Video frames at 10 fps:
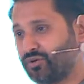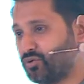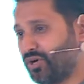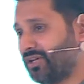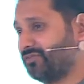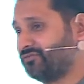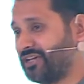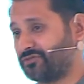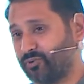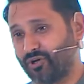Google,
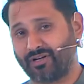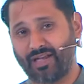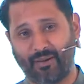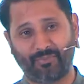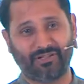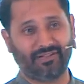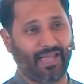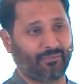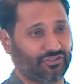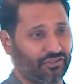Facebook, Apple,
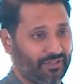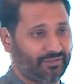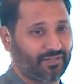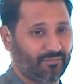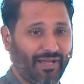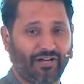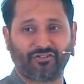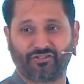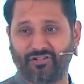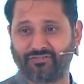Amazon,
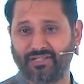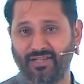Microsoft.